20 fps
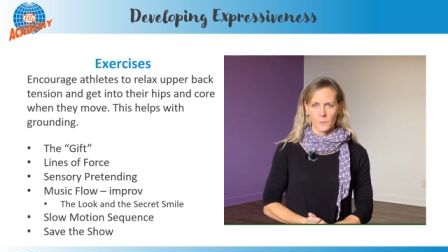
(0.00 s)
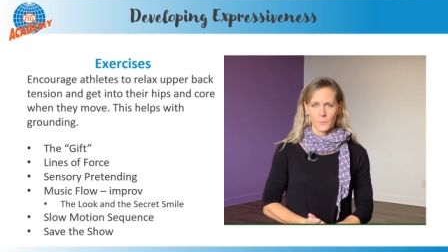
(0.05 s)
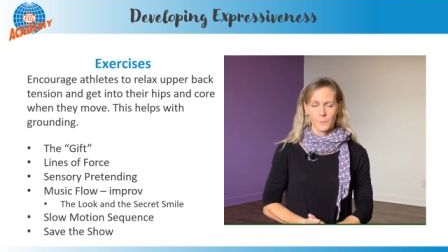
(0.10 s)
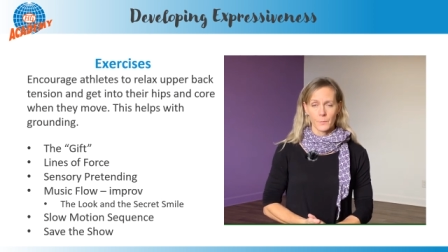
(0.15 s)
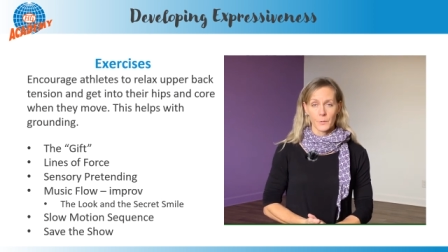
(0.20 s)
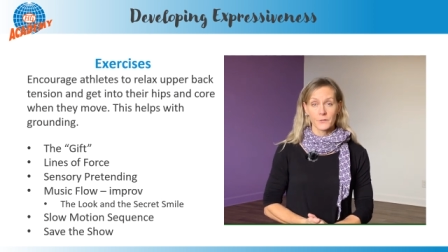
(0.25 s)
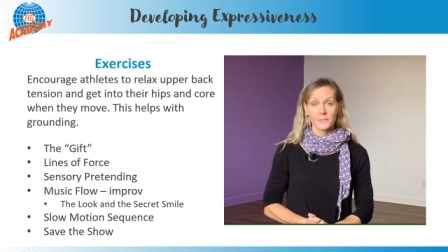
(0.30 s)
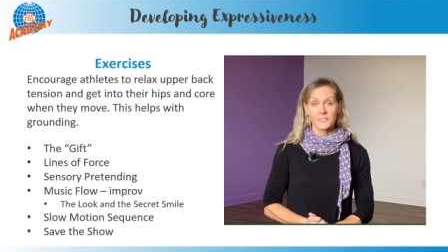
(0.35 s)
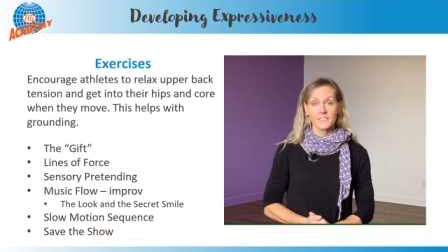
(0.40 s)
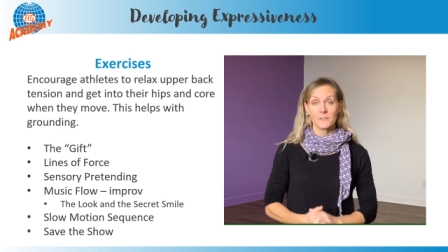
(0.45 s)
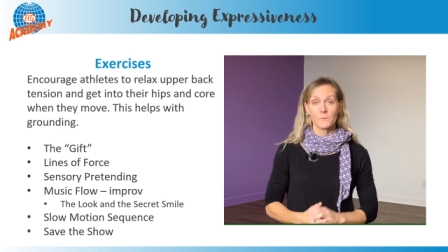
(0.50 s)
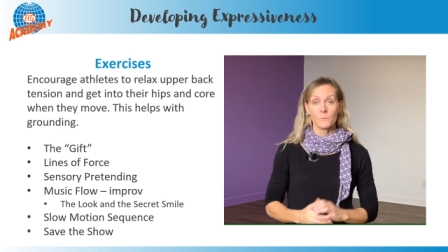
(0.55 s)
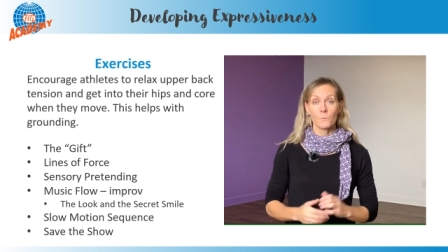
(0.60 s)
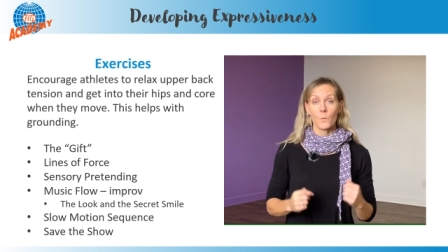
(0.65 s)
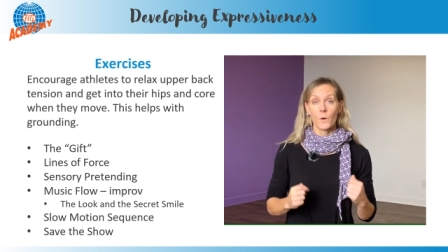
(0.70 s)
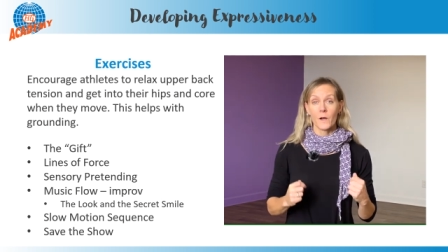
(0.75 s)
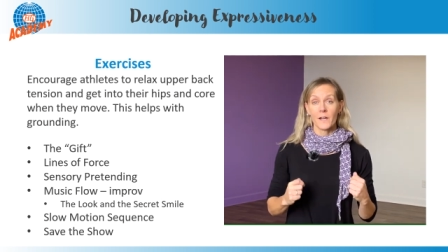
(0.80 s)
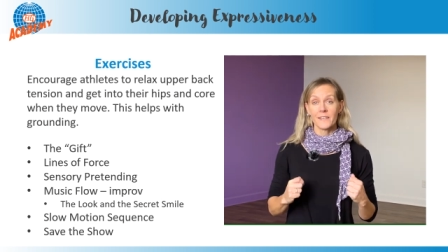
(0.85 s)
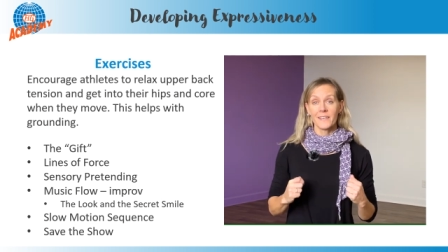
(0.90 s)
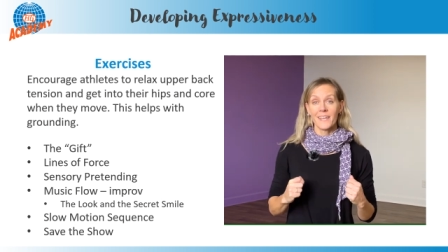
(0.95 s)
person
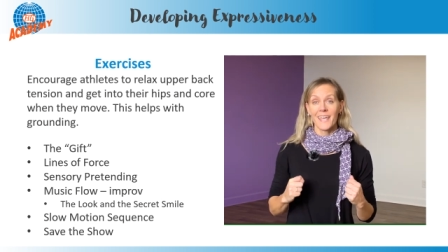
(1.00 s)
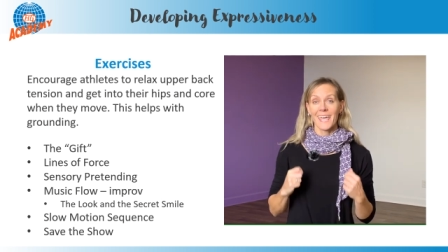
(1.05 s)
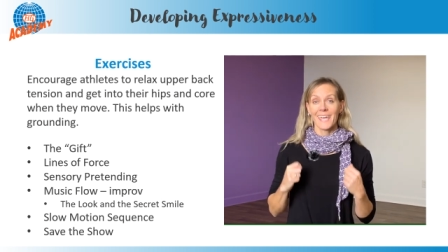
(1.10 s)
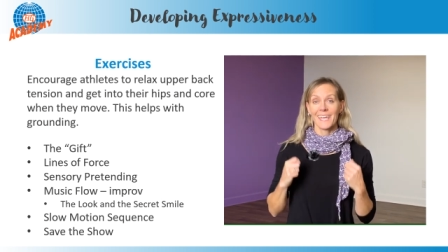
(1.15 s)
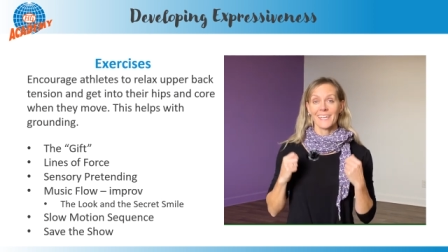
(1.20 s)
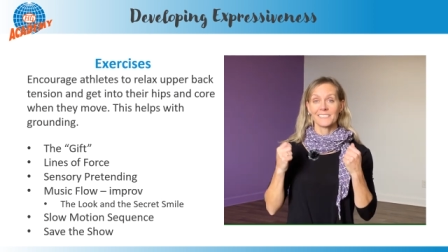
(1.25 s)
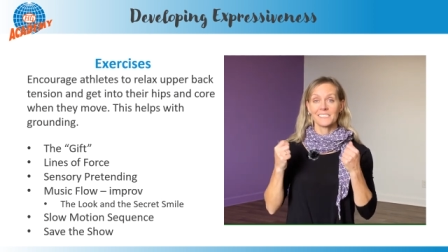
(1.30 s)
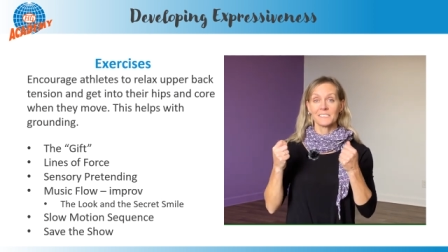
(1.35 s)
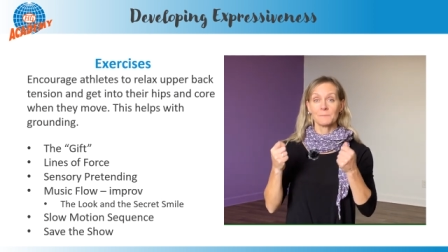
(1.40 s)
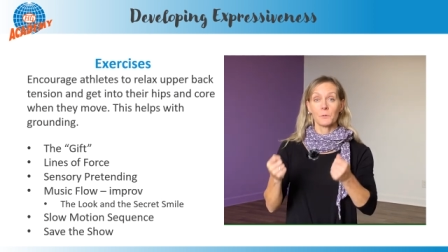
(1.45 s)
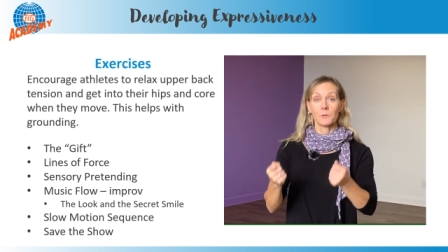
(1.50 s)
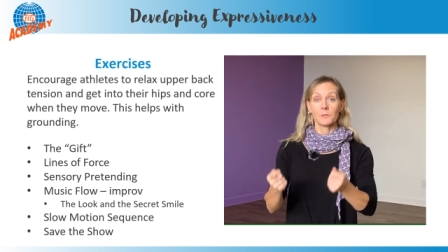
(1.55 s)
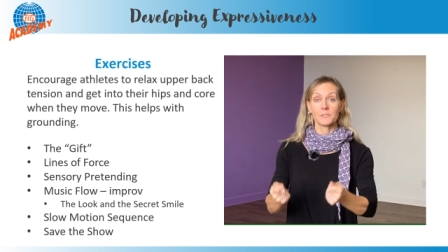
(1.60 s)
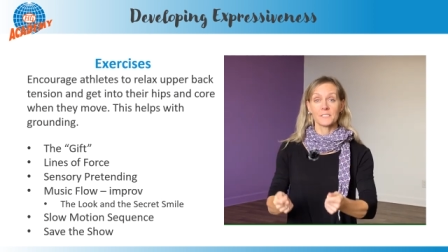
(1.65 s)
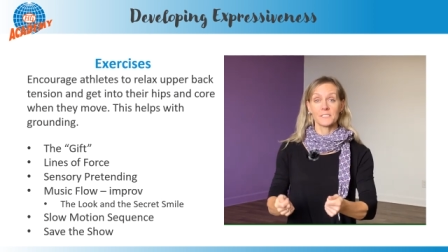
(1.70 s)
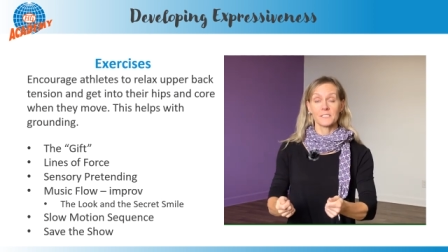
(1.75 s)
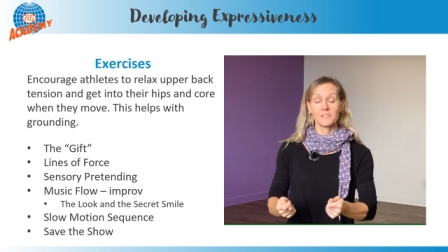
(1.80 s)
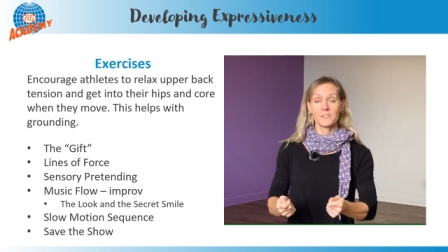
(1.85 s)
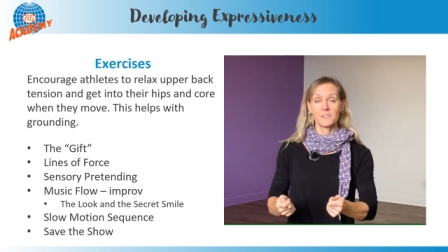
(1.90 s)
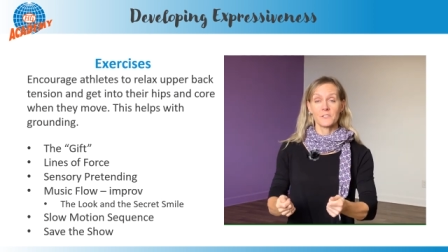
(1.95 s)
one hands
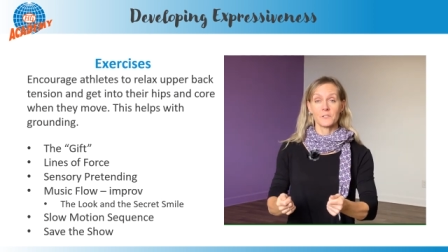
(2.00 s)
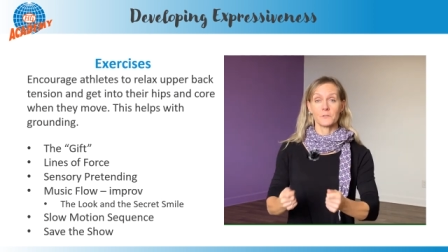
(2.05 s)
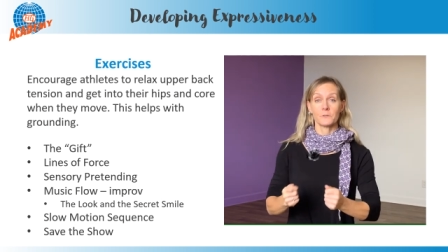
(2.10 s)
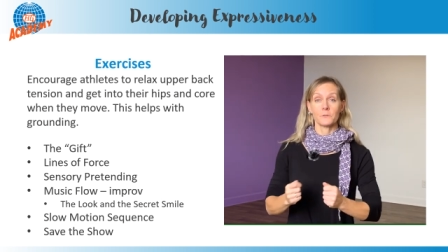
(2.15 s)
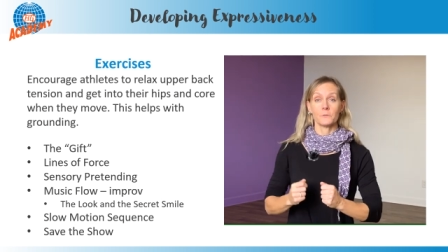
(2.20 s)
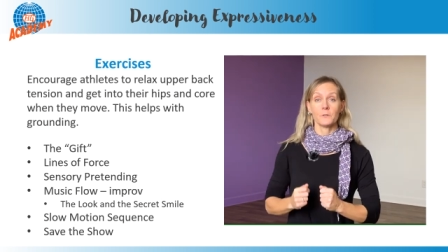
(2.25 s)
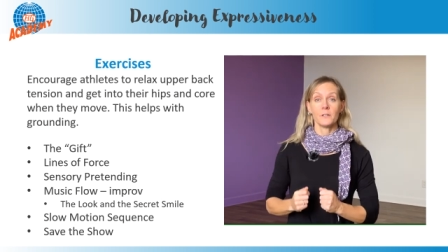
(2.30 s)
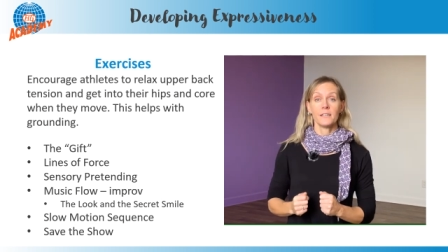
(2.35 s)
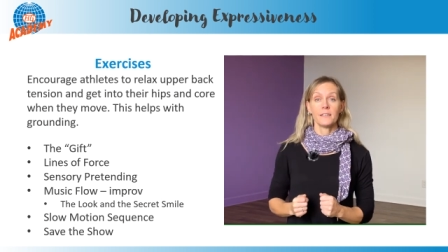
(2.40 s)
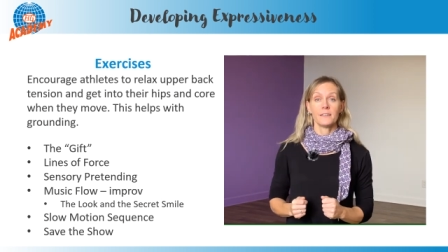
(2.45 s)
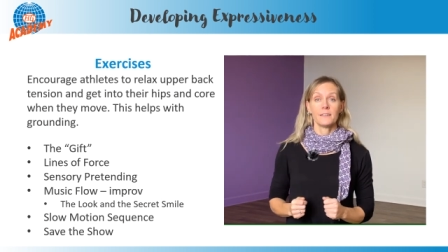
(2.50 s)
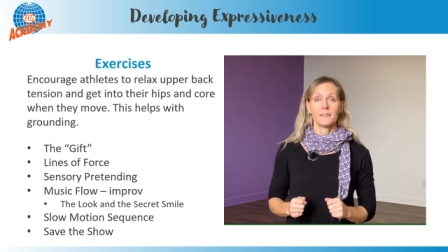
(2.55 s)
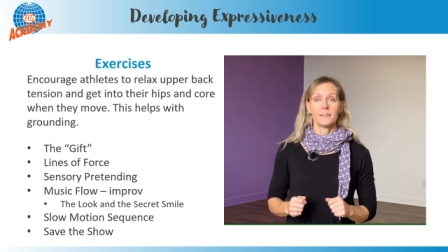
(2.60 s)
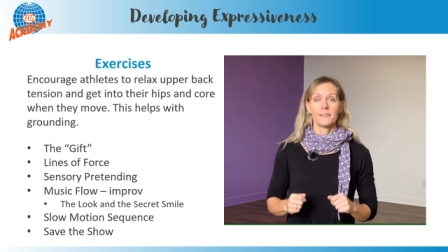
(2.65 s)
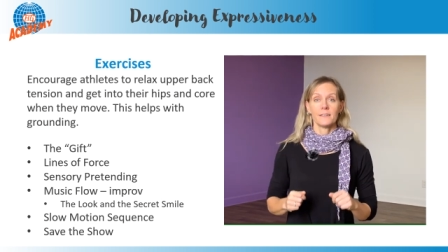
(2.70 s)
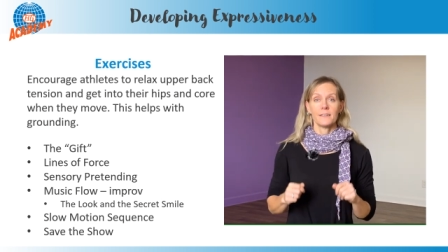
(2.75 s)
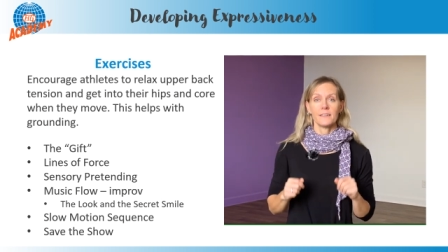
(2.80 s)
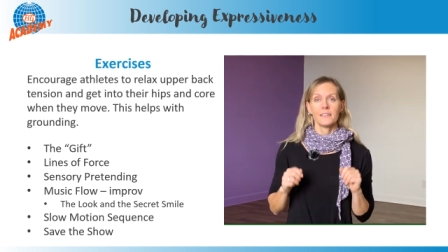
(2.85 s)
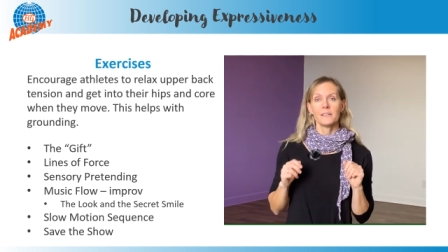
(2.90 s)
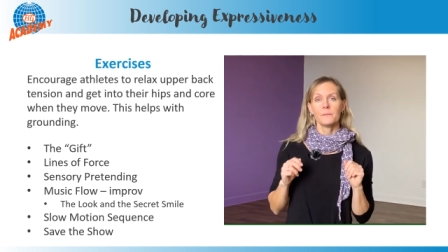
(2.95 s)
person two
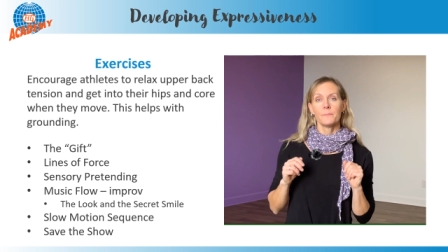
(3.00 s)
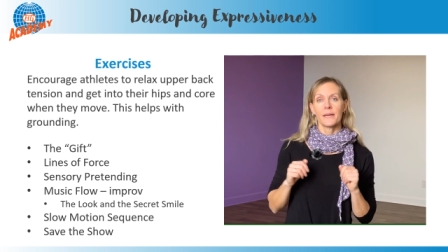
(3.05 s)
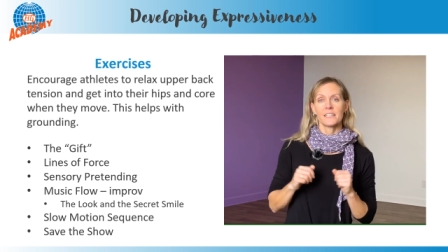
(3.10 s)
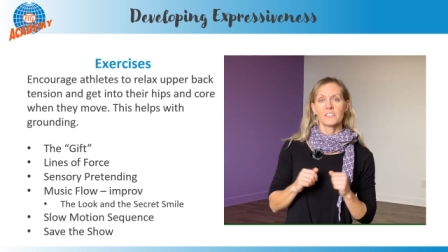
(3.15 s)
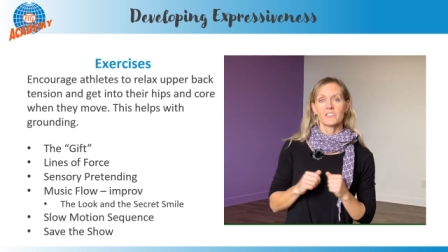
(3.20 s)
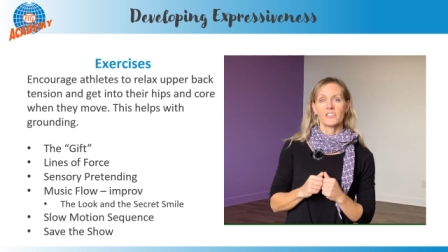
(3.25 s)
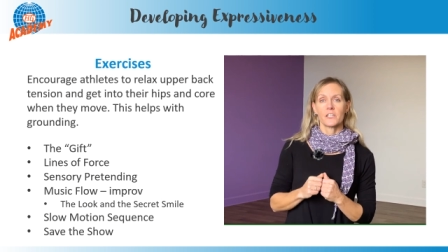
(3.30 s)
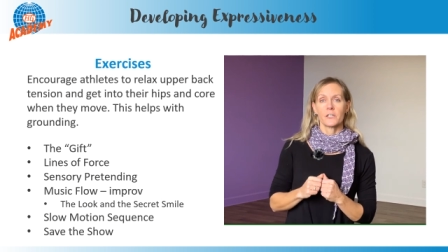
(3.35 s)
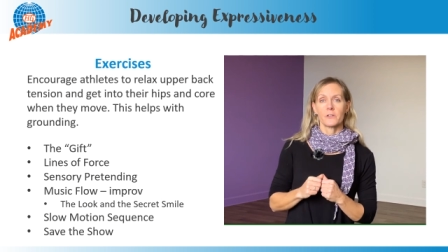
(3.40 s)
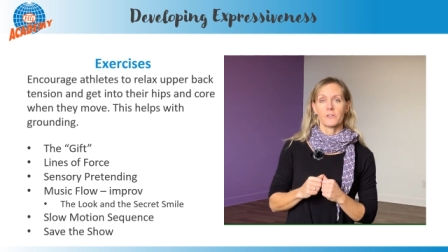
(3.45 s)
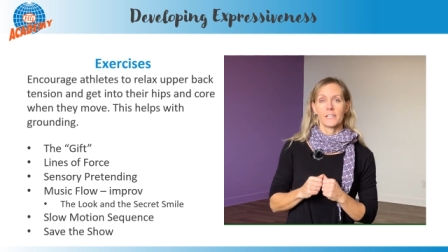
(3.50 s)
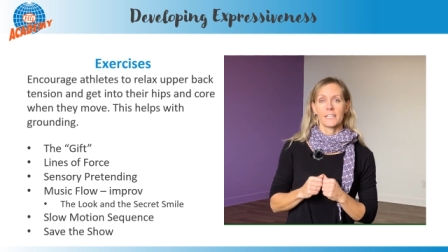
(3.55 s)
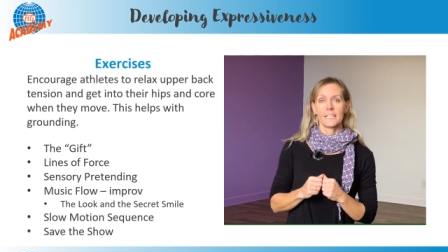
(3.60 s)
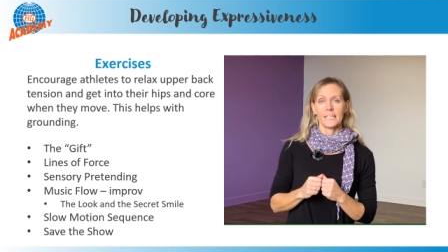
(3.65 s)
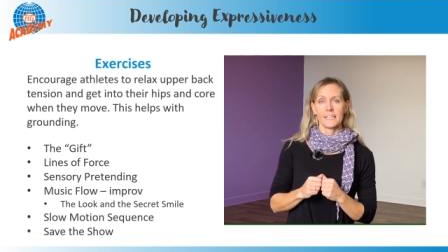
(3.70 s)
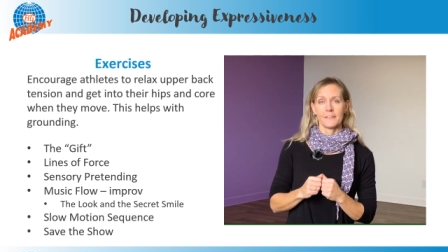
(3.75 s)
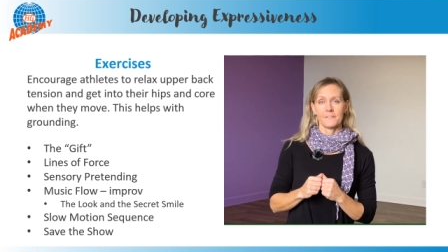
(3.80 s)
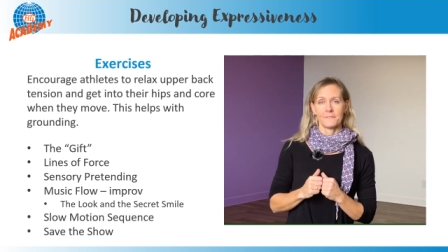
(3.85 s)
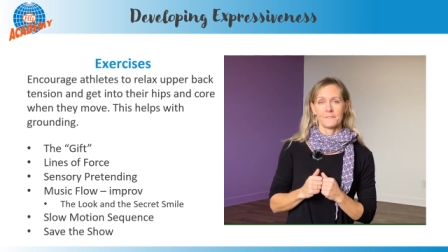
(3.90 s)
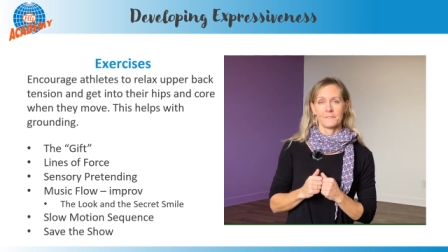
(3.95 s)
an imaginary
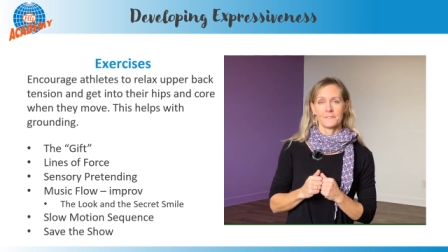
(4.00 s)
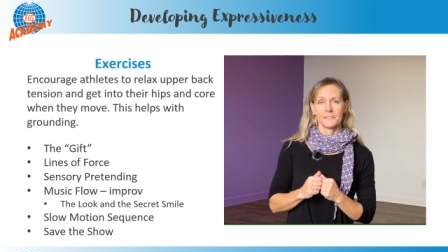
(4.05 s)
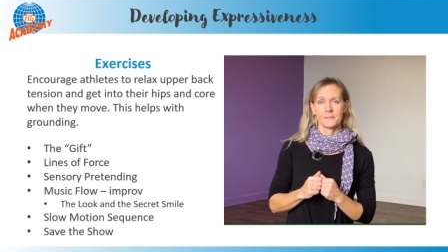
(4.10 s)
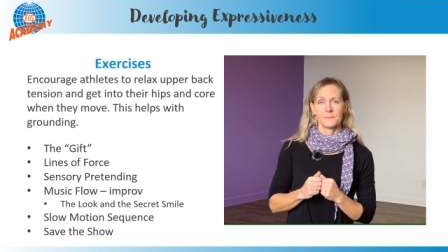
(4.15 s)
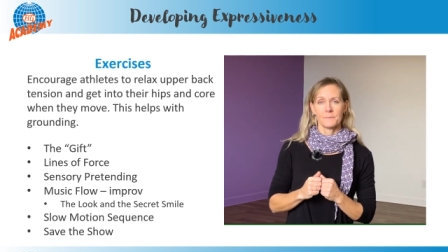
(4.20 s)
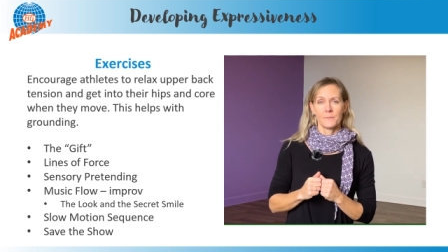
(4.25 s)
gift.